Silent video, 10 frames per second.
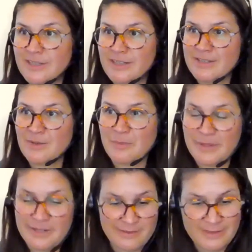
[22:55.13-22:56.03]
there are some
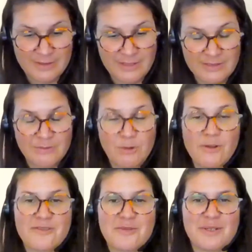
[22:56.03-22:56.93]
bears and, and
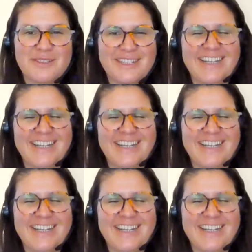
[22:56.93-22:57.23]
wolves, but